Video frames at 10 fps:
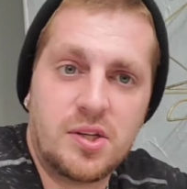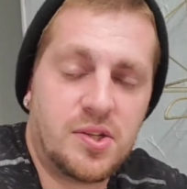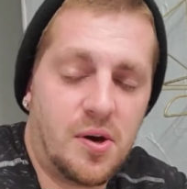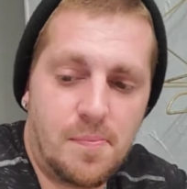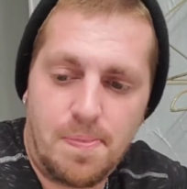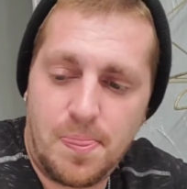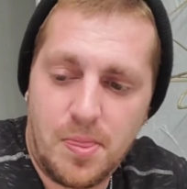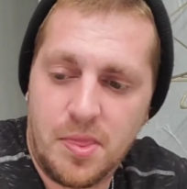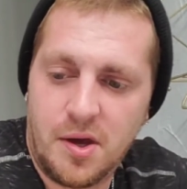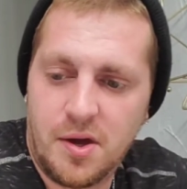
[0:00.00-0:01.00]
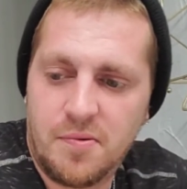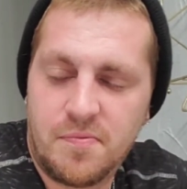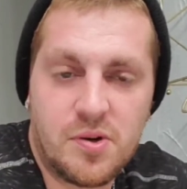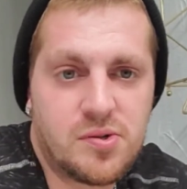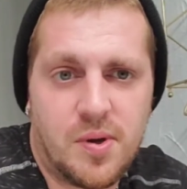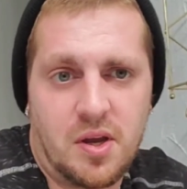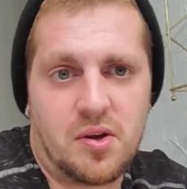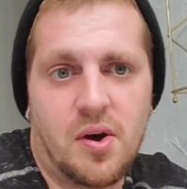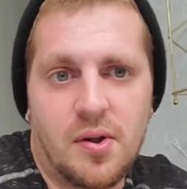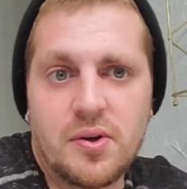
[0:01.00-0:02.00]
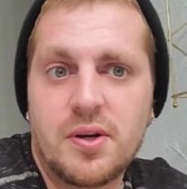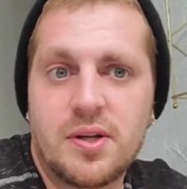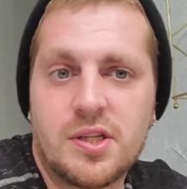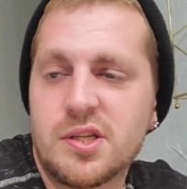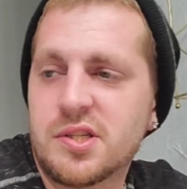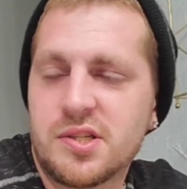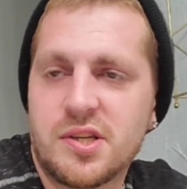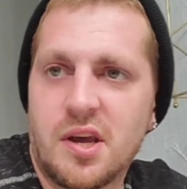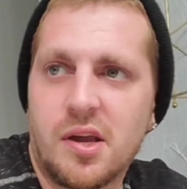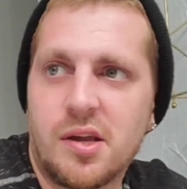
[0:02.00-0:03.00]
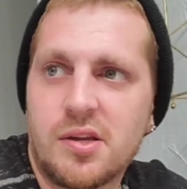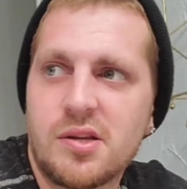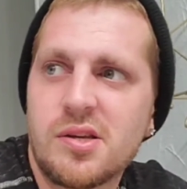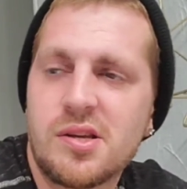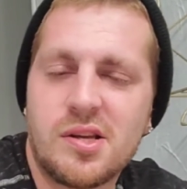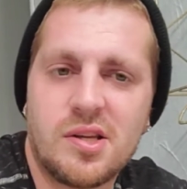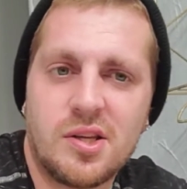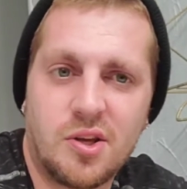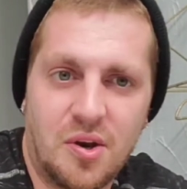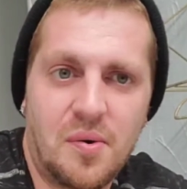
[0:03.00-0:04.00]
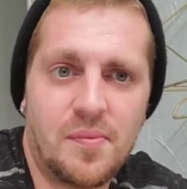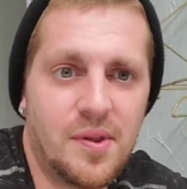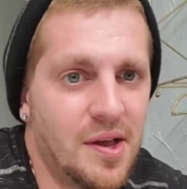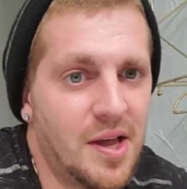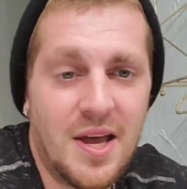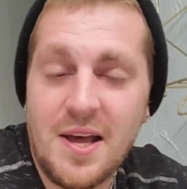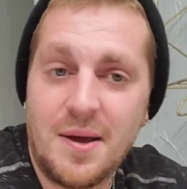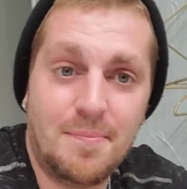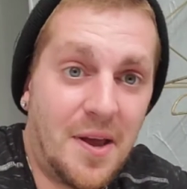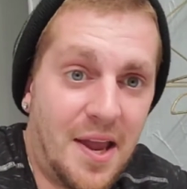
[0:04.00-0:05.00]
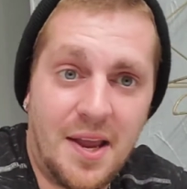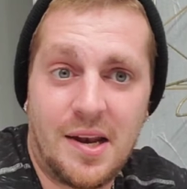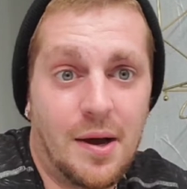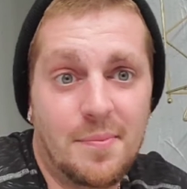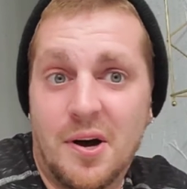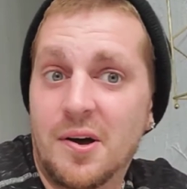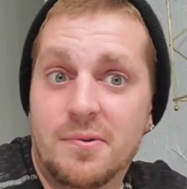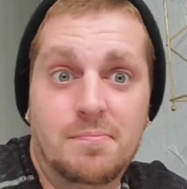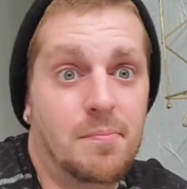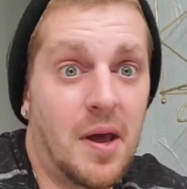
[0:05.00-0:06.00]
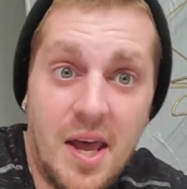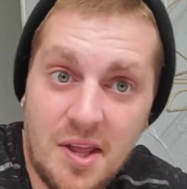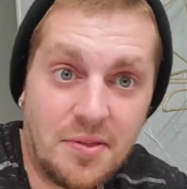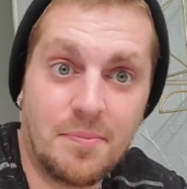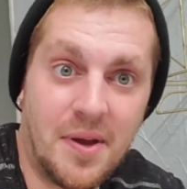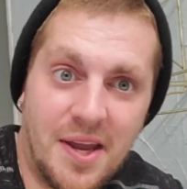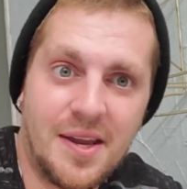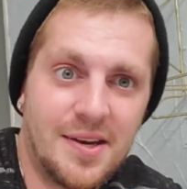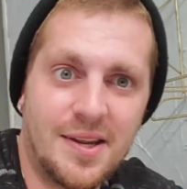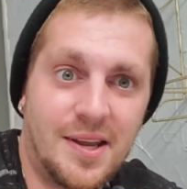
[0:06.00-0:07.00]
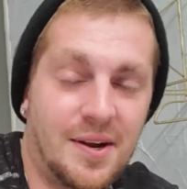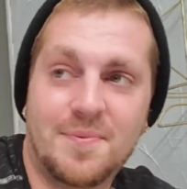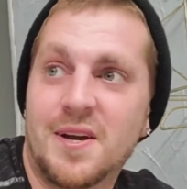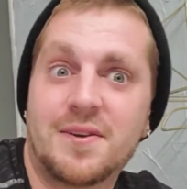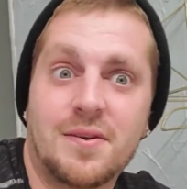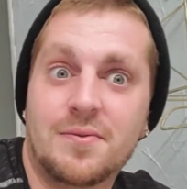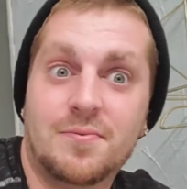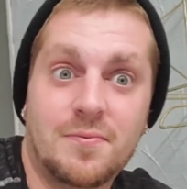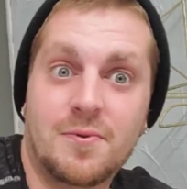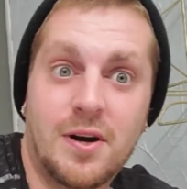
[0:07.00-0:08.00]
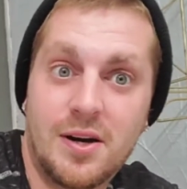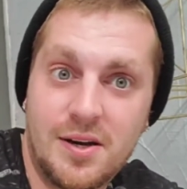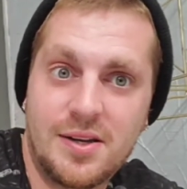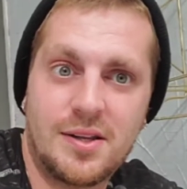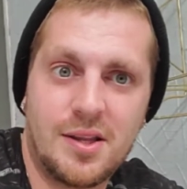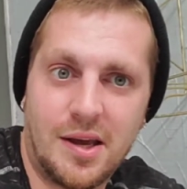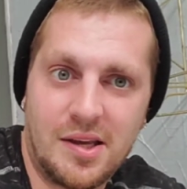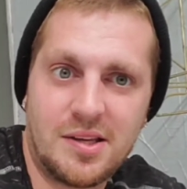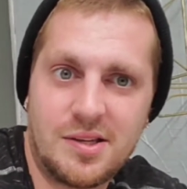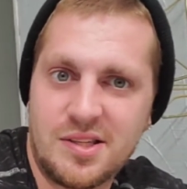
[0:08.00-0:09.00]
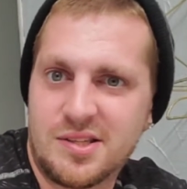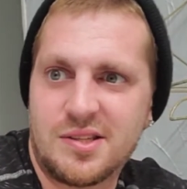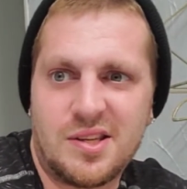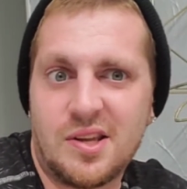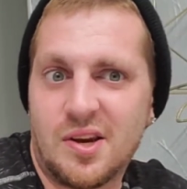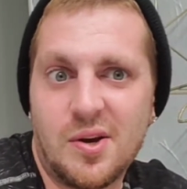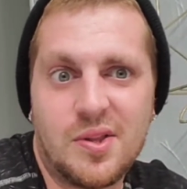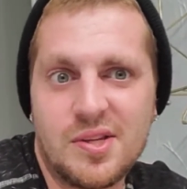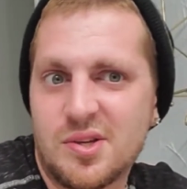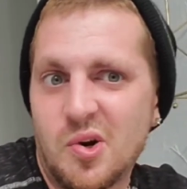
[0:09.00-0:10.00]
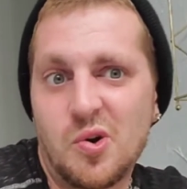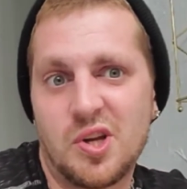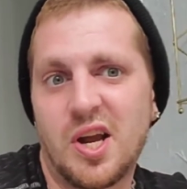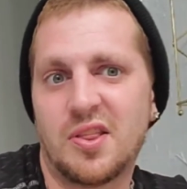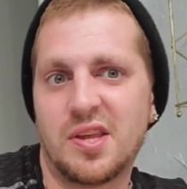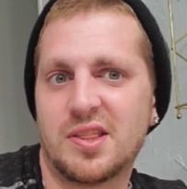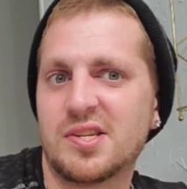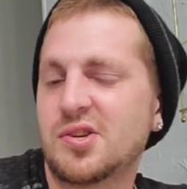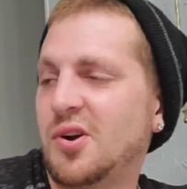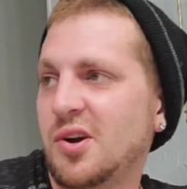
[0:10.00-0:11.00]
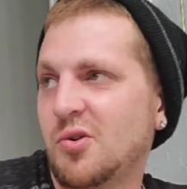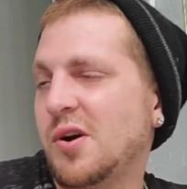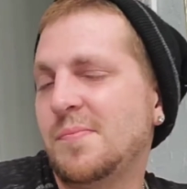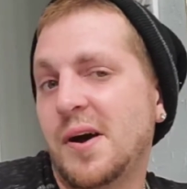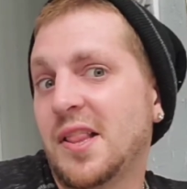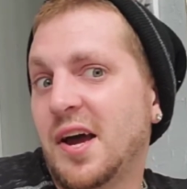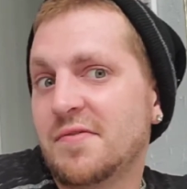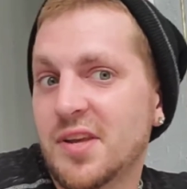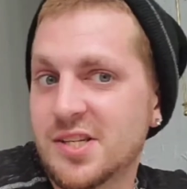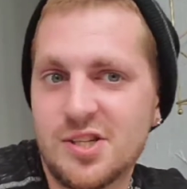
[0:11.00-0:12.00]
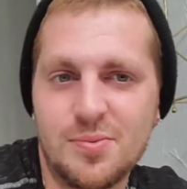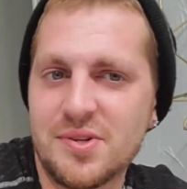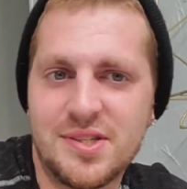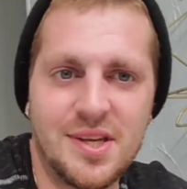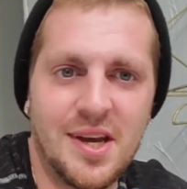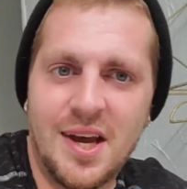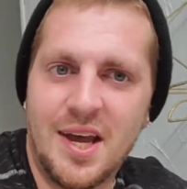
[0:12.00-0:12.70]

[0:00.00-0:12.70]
So the first week I call her and she's just like, you know, man, I'm on meth, man. And I'm like, what? Like, you know, this girl, you gotta think, this girl I grew up in my life, that she was